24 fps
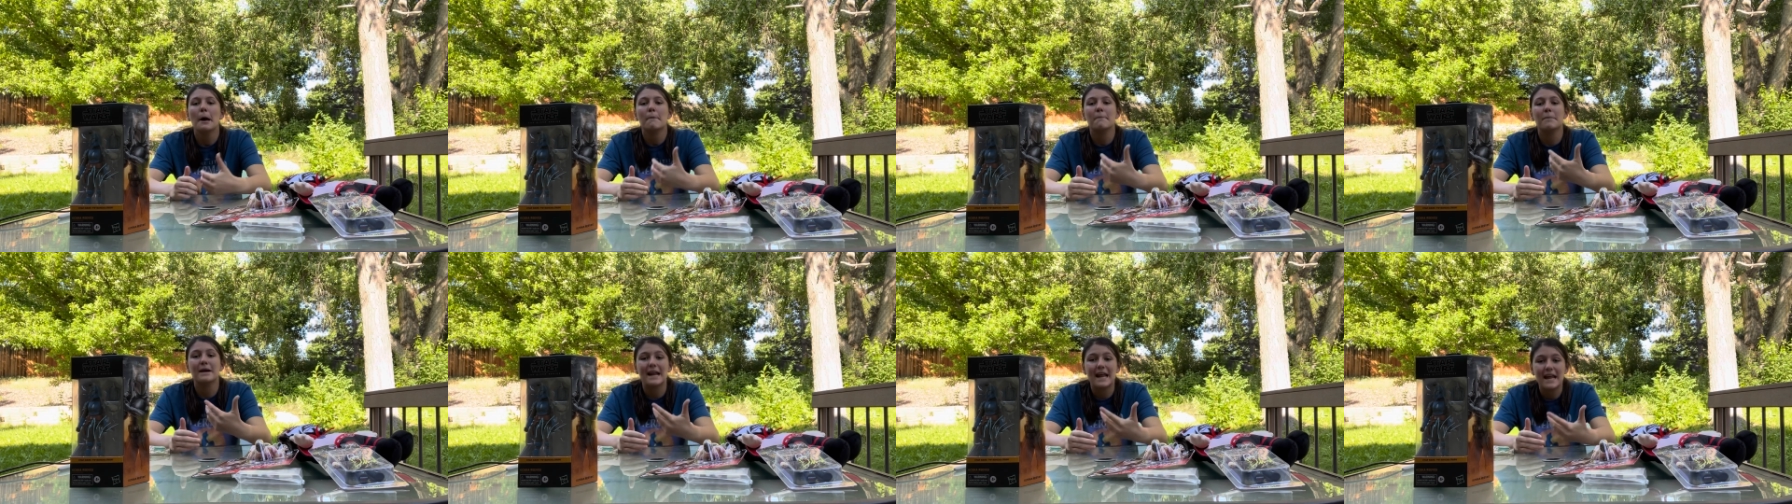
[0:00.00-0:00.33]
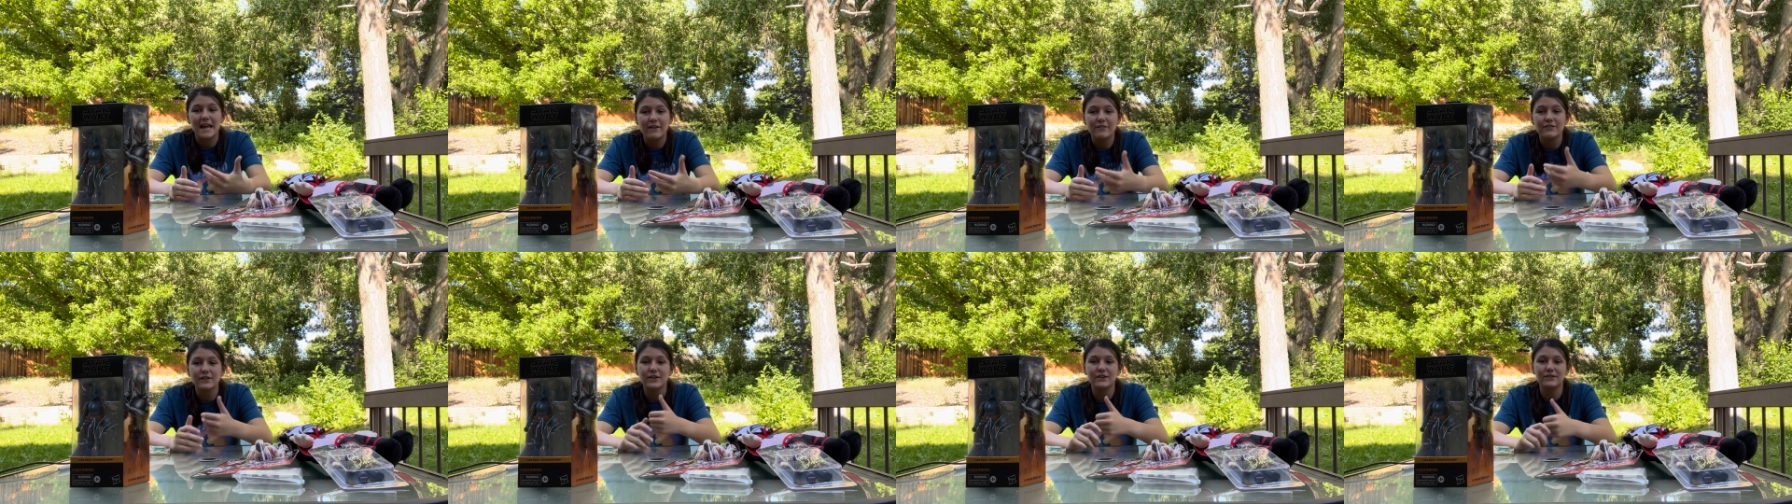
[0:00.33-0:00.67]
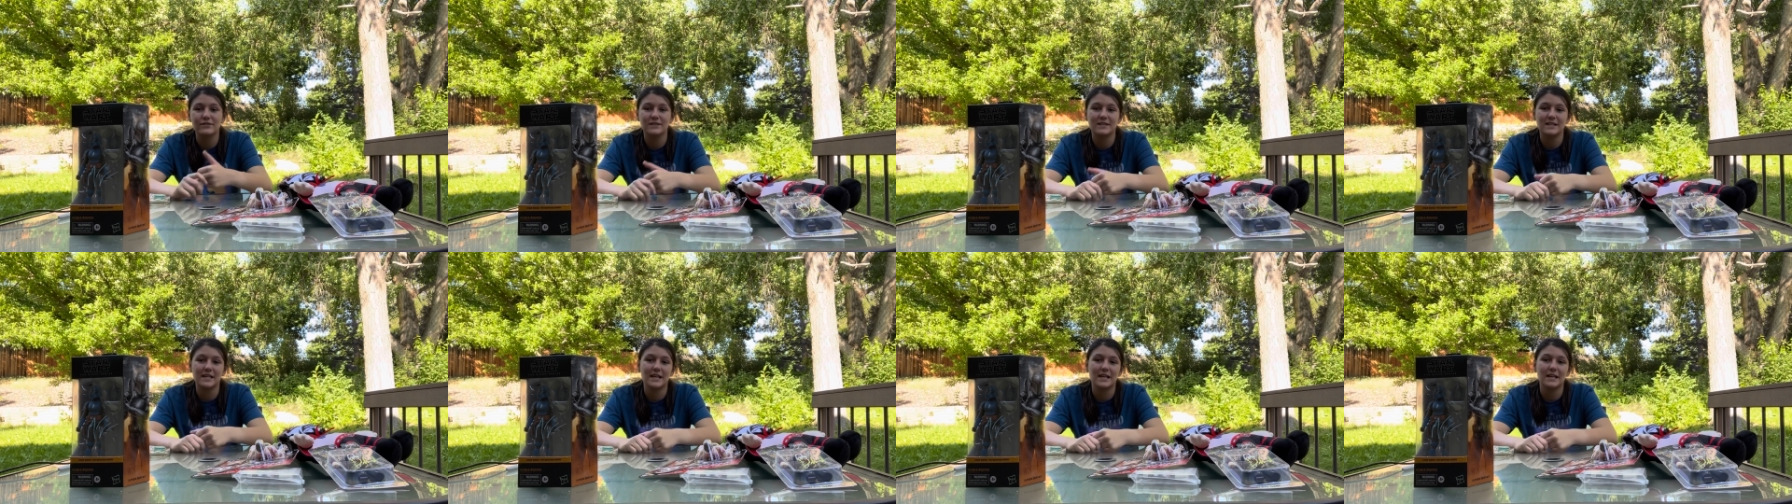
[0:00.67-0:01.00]
but if you've
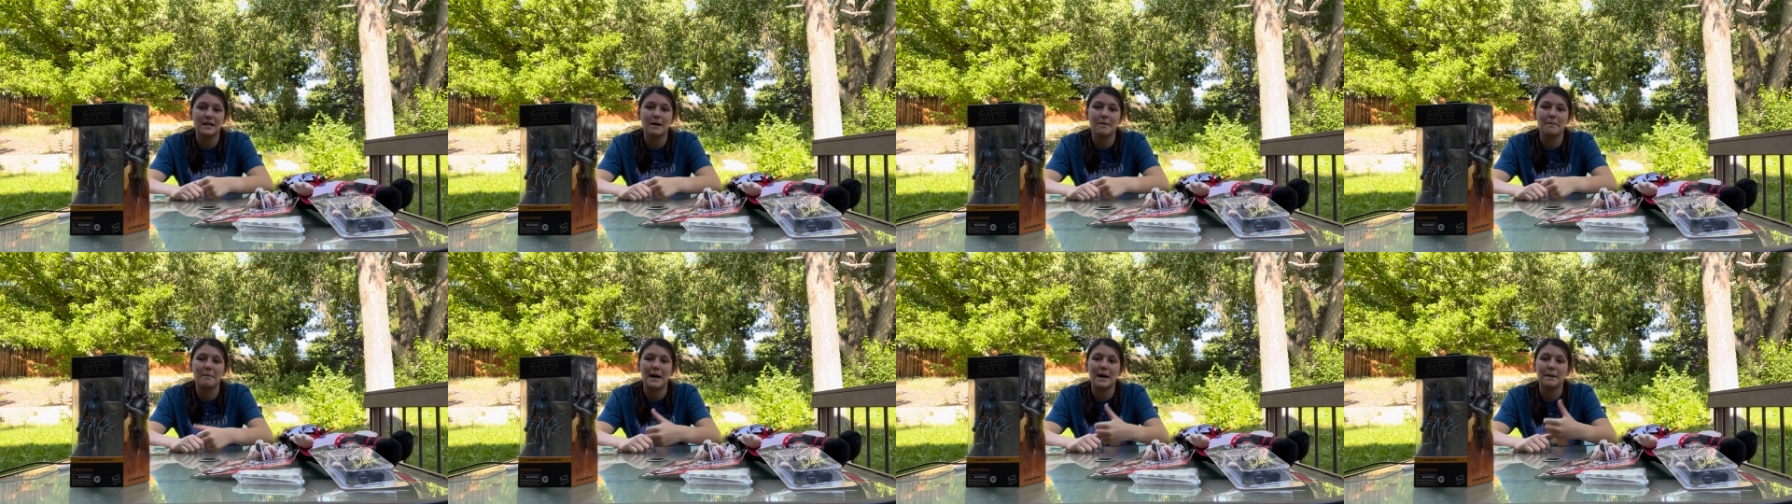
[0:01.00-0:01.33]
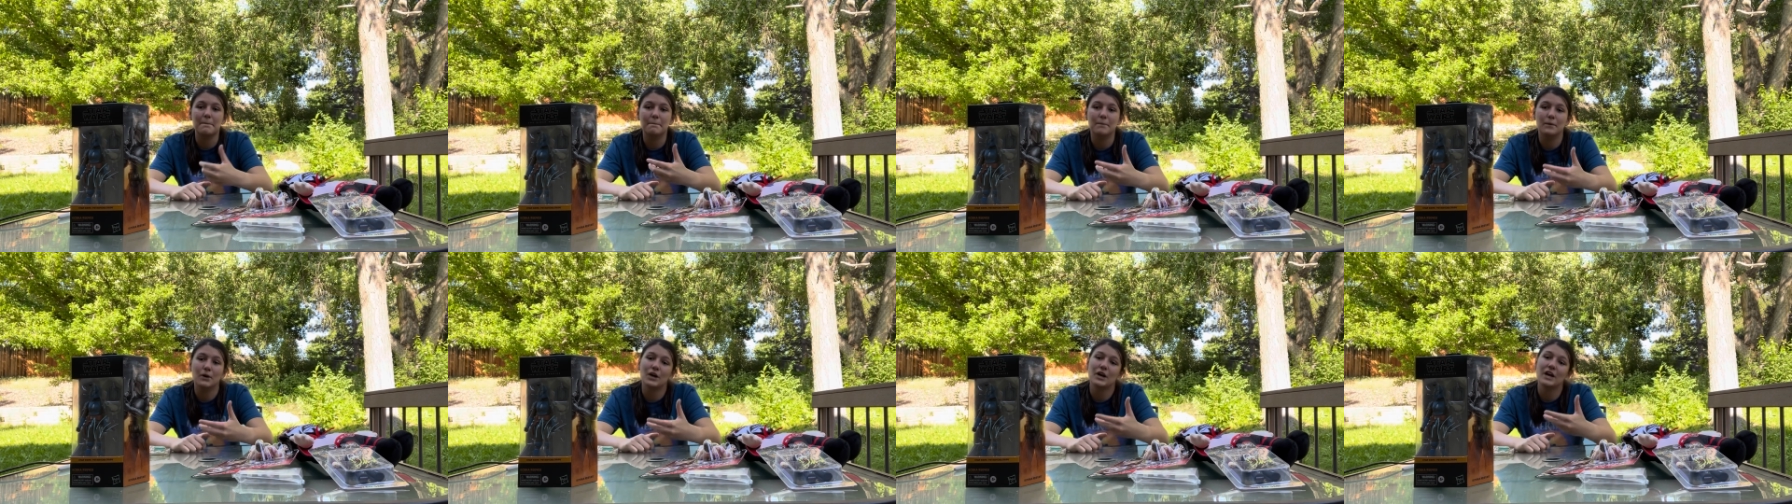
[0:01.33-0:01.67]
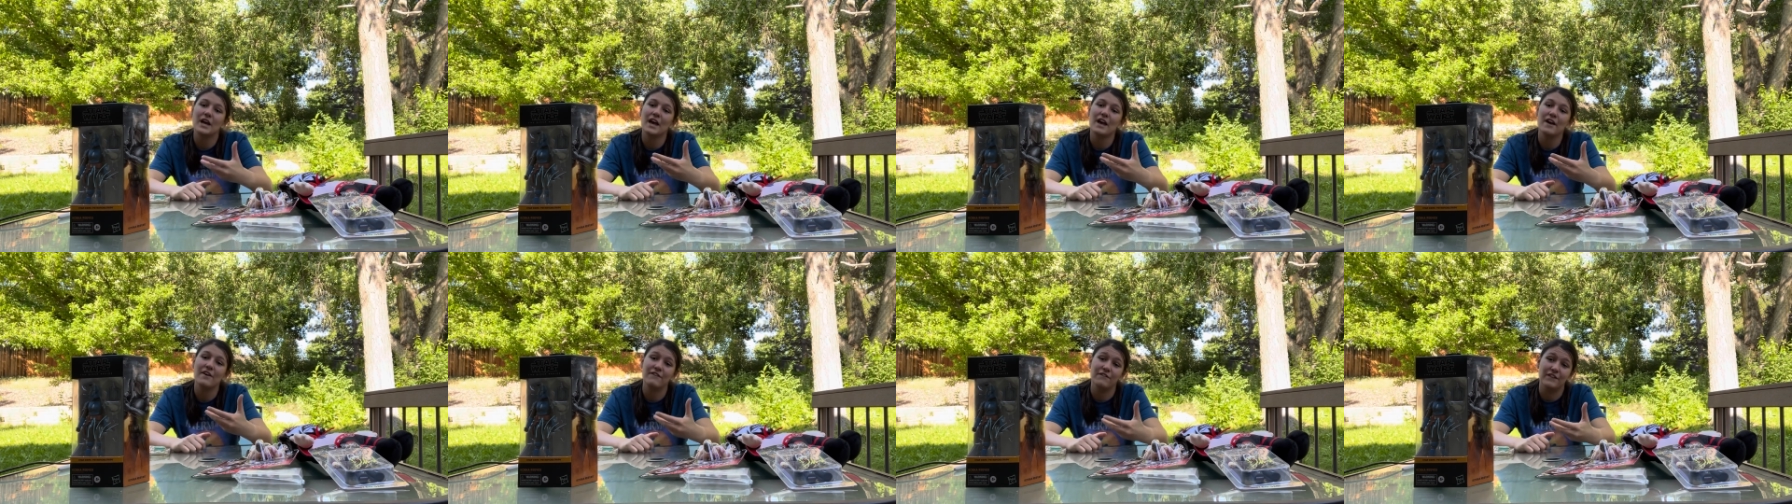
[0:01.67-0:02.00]
seen my book
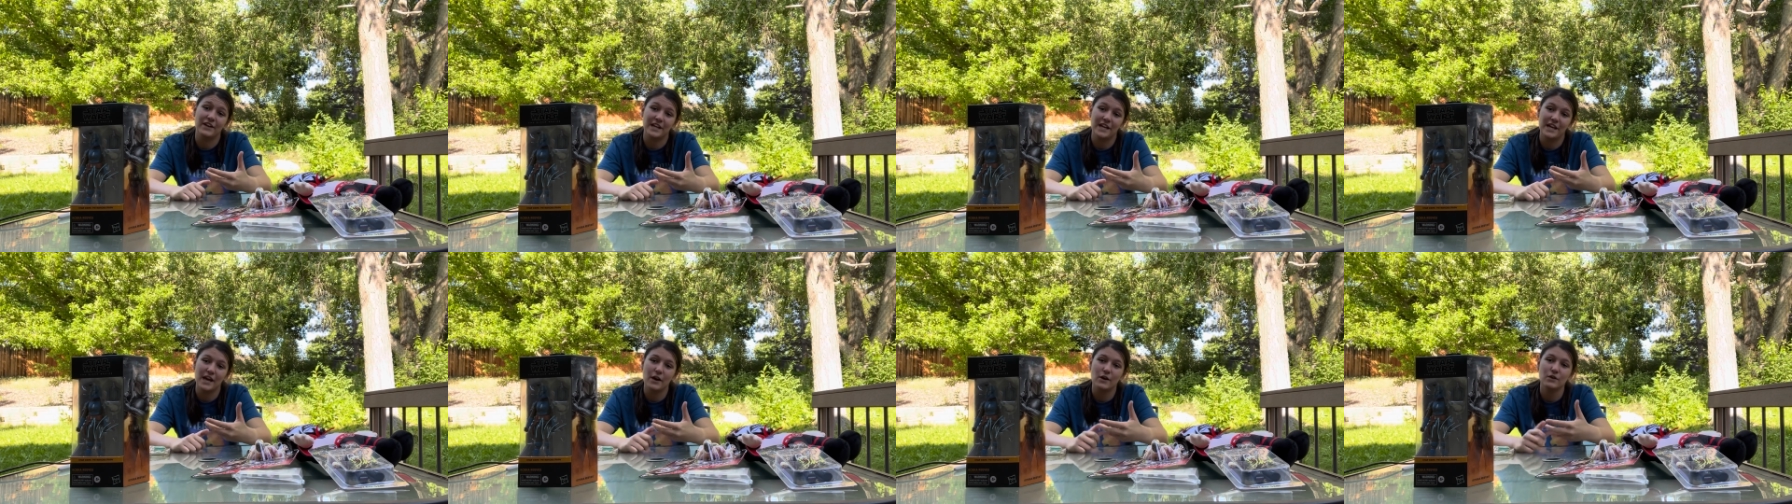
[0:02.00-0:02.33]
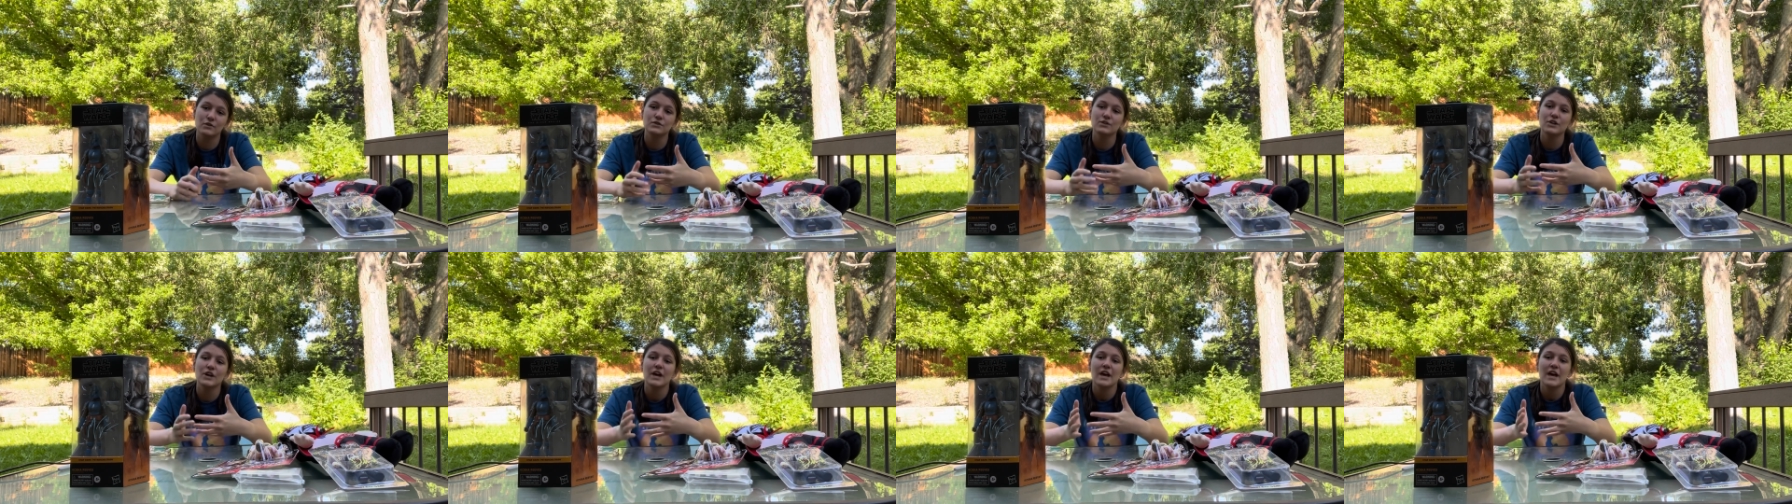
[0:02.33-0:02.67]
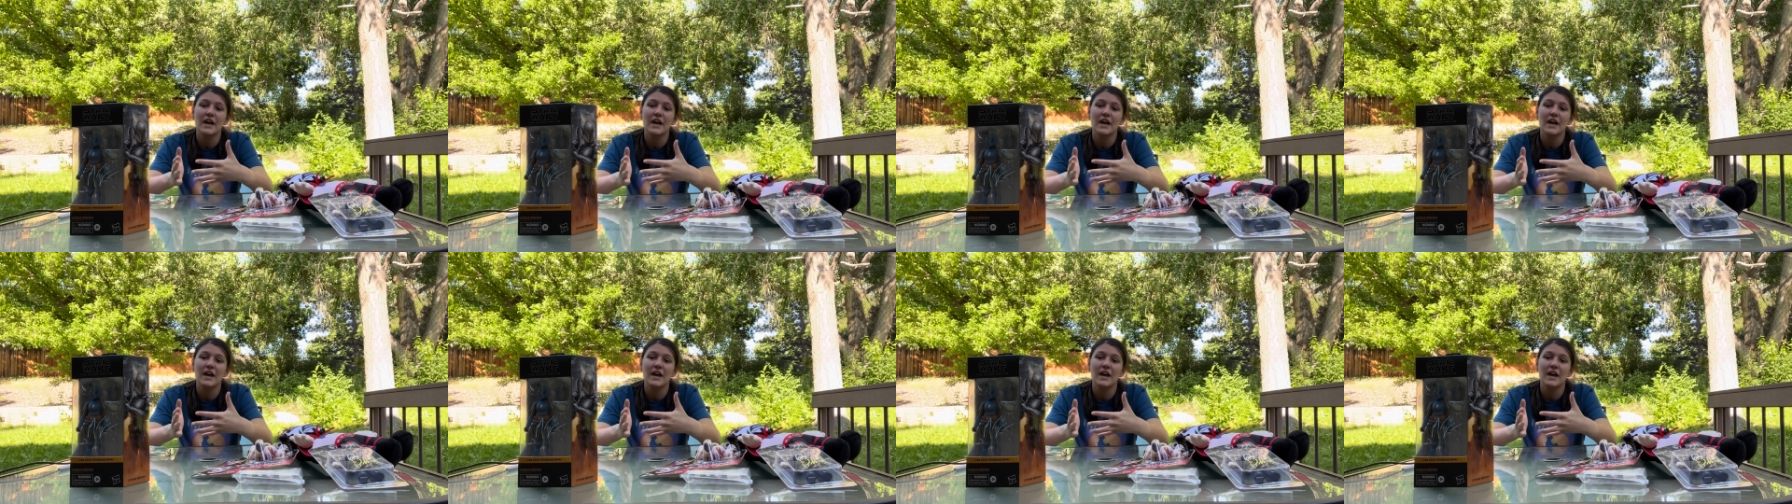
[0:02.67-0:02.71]
videos,